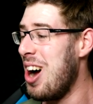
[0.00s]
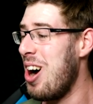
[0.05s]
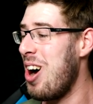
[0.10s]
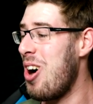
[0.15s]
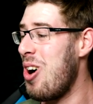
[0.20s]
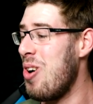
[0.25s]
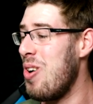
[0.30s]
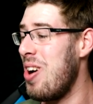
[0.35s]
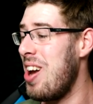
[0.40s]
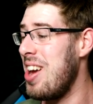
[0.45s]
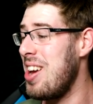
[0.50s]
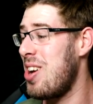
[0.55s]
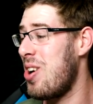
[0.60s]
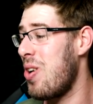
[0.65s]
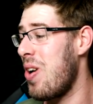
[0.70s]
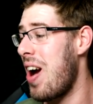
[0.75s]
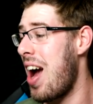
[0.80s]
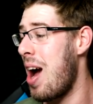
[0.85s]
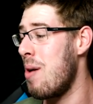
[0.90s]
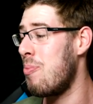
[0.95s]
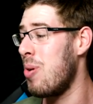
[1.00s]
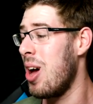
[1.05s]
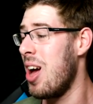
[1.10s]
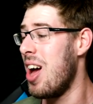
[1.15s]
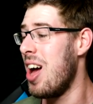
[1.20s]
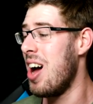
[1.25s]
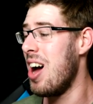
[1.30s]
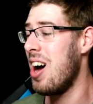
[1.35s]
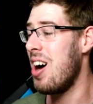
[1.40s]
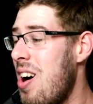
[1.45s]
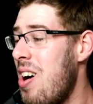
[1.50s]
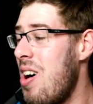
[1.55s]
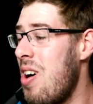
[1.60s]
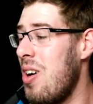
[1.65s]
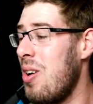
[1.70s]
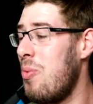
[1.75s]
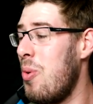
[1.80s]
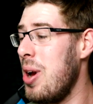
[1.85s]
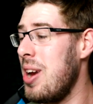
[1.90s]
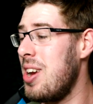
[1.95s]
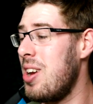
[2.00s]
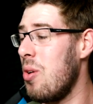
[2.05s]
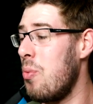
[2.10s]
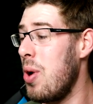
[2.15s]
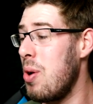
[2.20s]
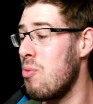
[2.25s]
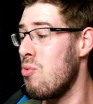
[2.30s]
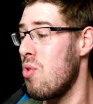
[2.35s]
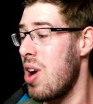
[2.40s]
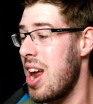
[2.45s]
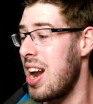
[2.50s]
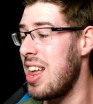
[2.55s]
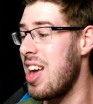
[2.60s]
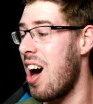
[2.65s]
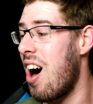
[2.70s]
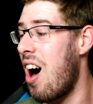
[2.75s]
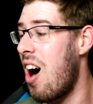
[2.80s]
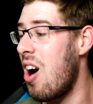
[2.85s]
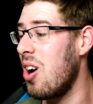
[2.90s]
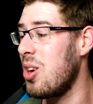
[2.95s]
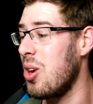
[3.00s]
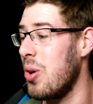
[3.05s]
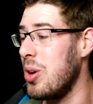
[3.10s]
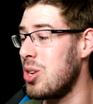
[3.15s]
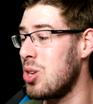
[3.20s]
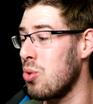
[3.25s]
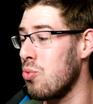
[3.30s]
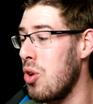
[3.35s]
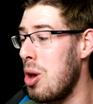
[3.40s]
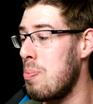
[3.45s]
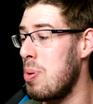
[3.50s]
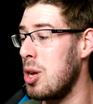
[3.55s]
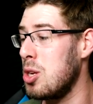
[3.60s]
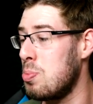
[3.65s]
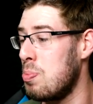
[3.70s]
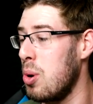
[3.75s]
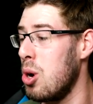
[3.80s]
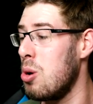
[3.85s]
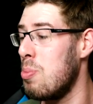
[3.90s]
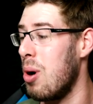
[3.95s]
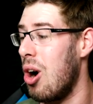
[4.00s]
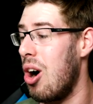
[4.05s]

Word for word: Holy crap! Oh, we, we really are going to rip his boob